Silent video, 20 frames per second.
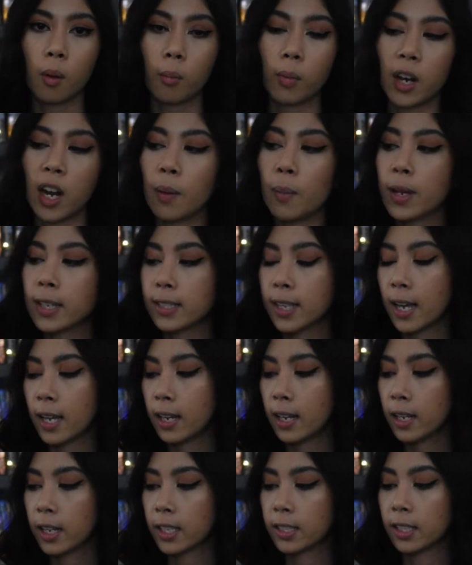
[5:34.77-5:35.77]
But I'm
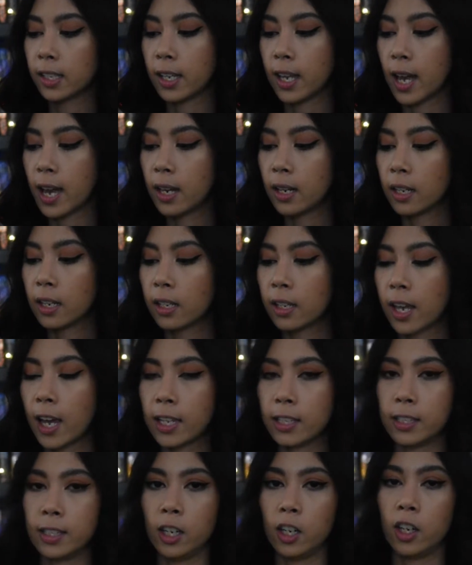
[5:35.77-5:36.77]
excited because again,
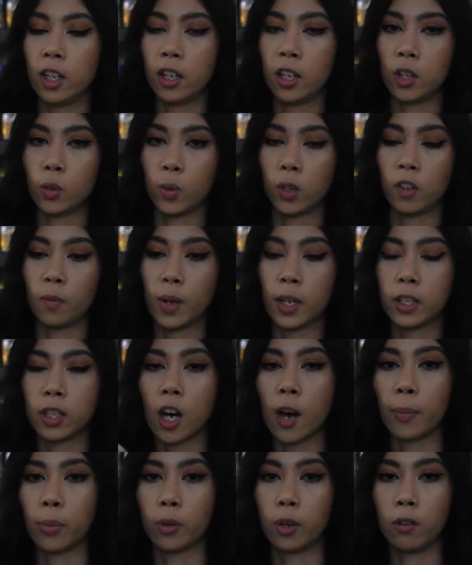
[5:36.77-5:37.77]
Cate Tiernan is one of my
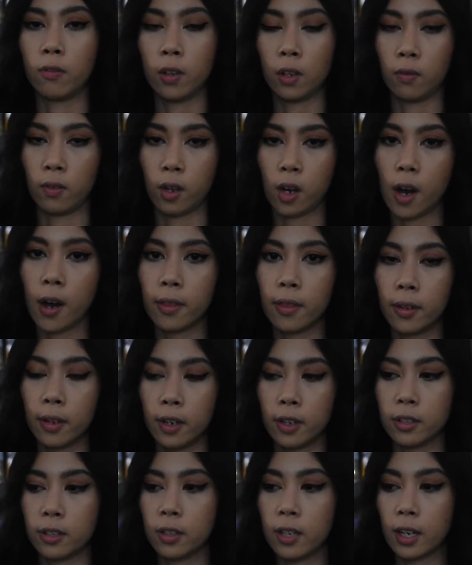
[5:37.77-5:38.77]
top three favorite
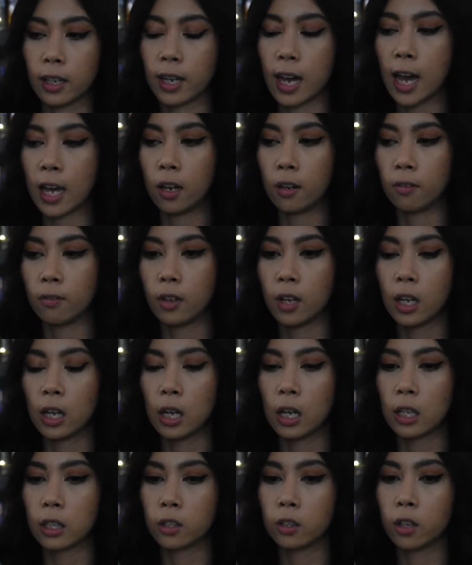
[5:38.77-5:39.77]
authors, kind of
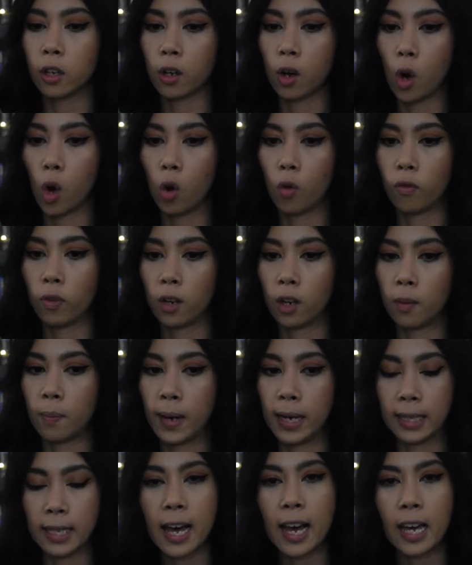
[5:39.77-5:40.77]
took over
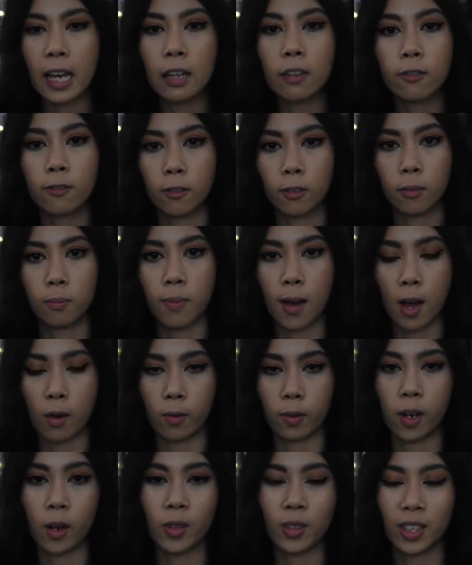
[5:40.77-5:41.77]
my life
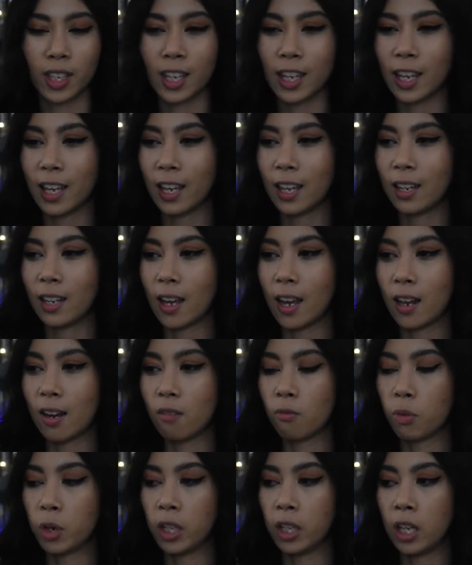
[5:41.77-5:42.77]
back when I was a kid
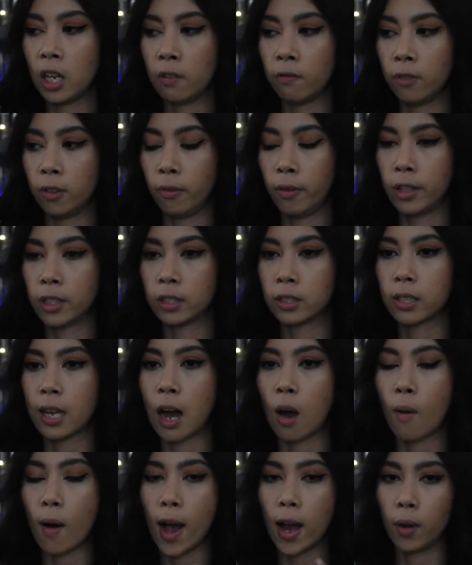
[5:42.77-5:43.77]
and really influenced
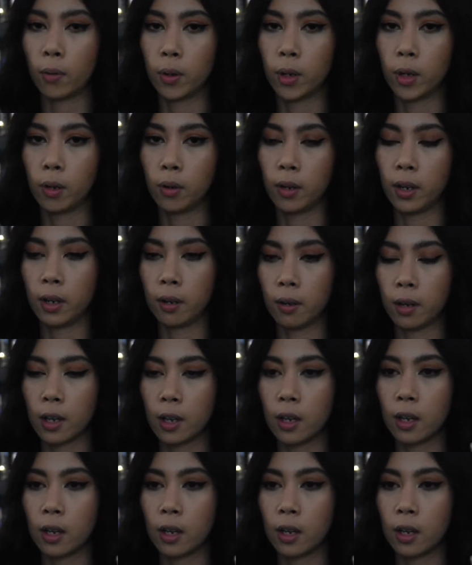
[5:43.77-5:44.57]
how I wrote and